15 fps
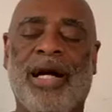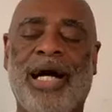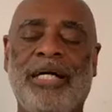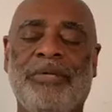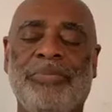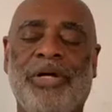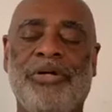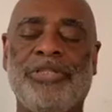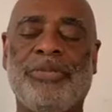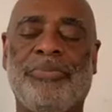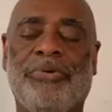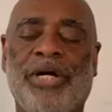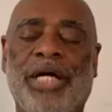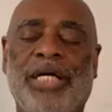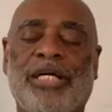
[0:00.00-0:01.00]
I am here
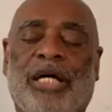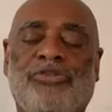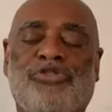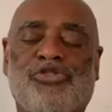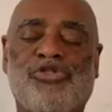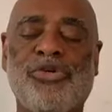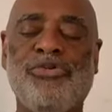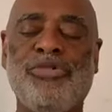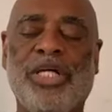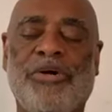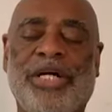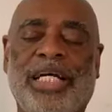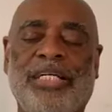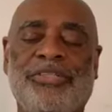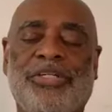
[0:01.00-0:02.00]
to bring true
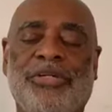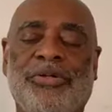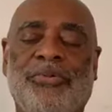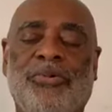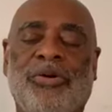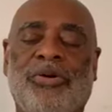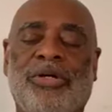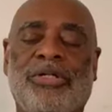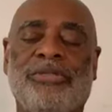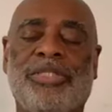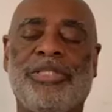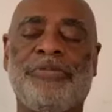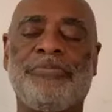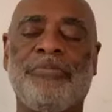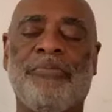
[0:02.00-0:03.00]
learning to the
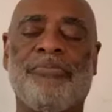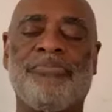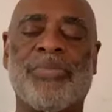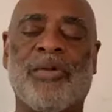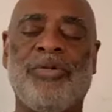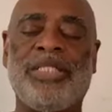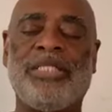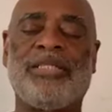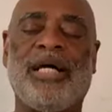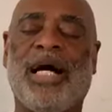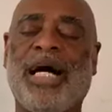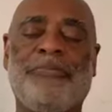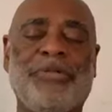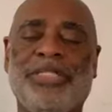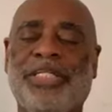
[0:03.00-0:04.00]
world, which is
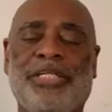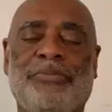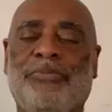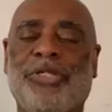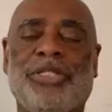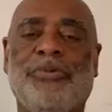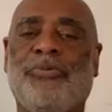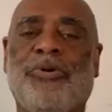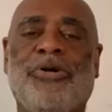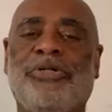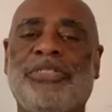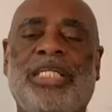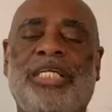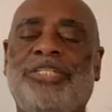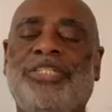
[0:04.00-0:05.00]
the opposite of what the
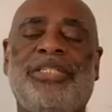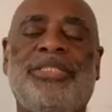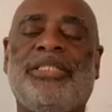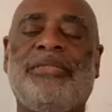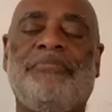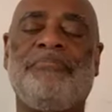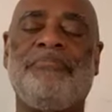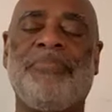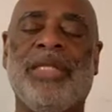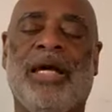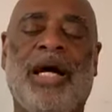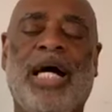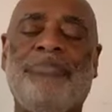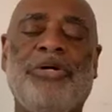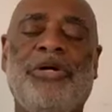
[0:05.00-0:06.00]
world teaches.
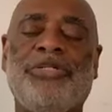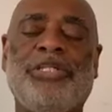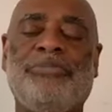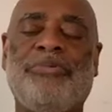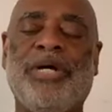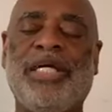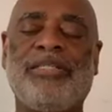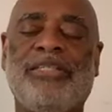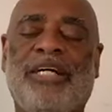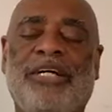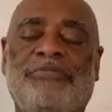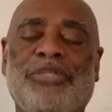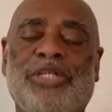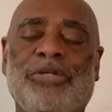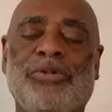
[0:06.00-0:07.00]
I'm here to bring
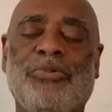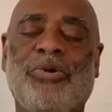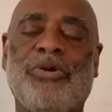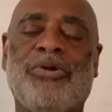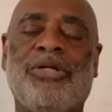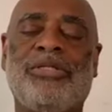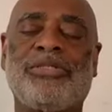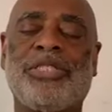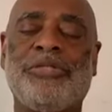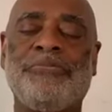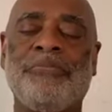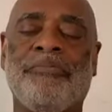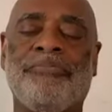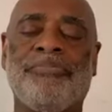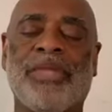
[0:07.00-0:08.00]
love to the world.
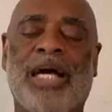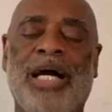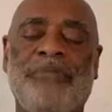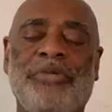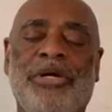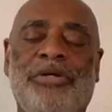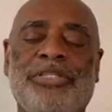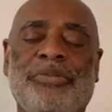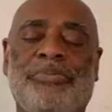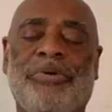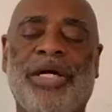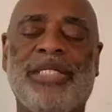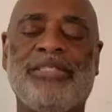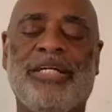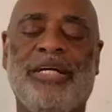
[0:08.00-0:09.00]
I'm here to
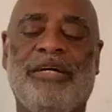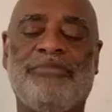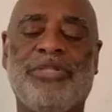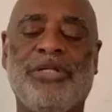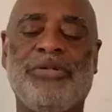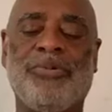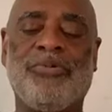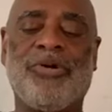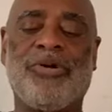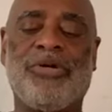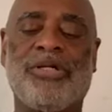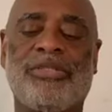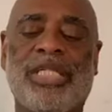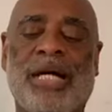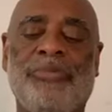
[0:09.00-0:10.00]
bring love to the
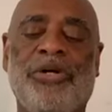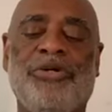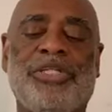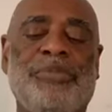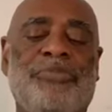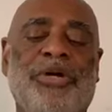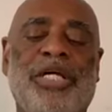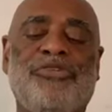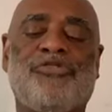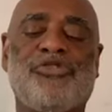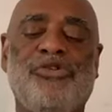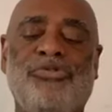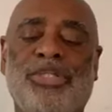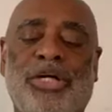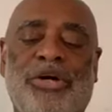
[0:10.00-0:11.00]
world. I'm here to bring
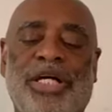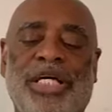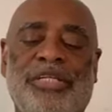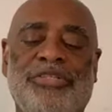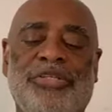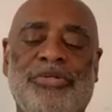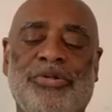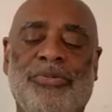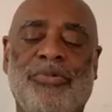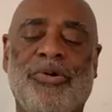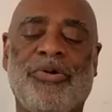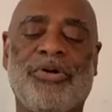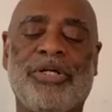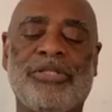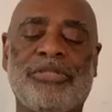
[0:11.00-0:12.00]
true learning to the
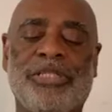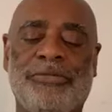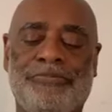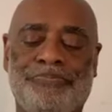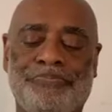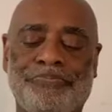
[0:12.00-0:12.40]
world.